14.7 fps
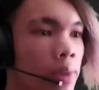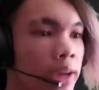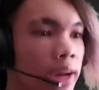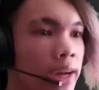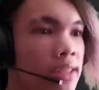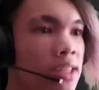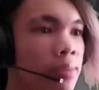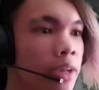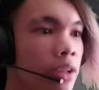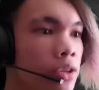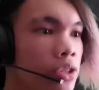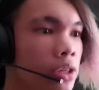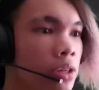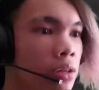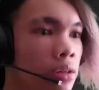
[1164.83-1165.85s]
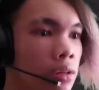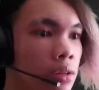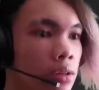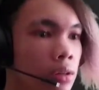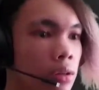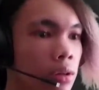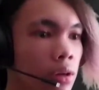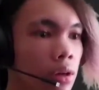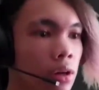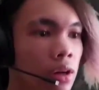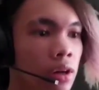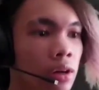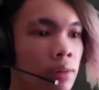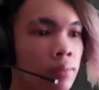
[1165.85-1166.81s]
Oh my god, it's getting closer.
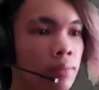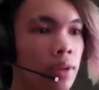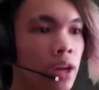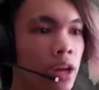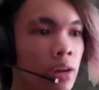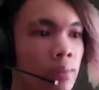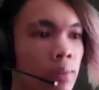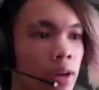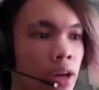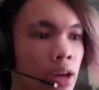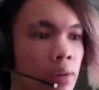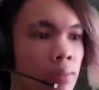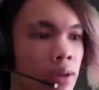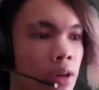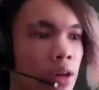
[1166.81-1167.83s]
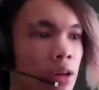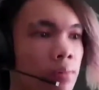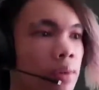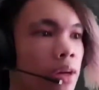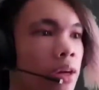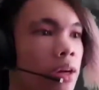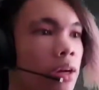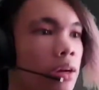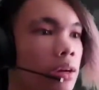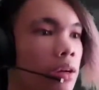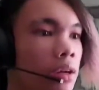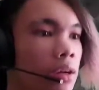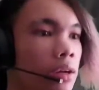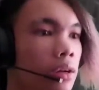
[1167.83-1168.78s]
Um, um, um, um, uh...
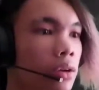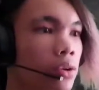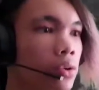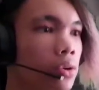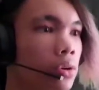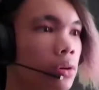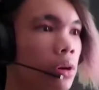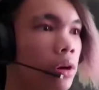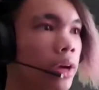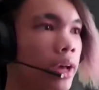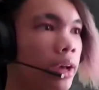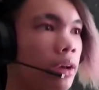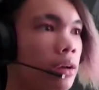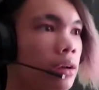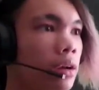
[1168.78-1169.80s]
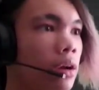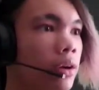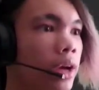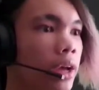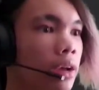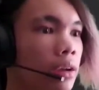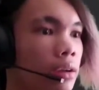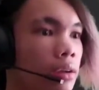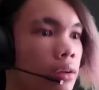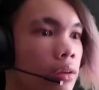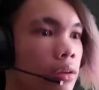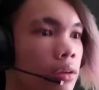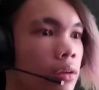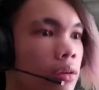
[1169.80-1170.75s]
Oh, okay, okay.
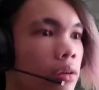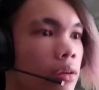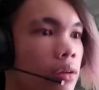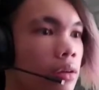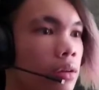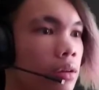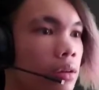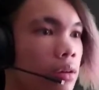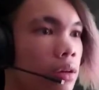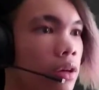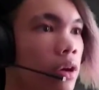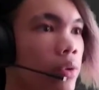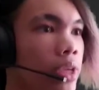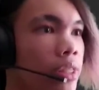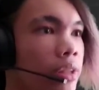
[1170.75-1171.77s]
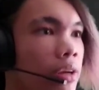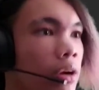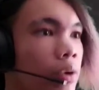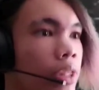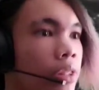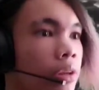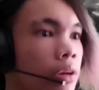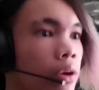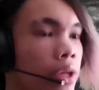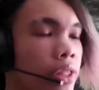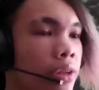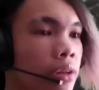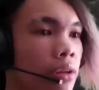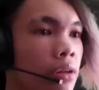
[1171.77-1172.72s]
Go Ethan, go Ethan, go
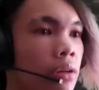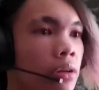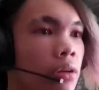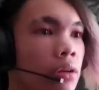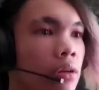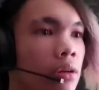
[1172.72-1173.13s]
Ethan.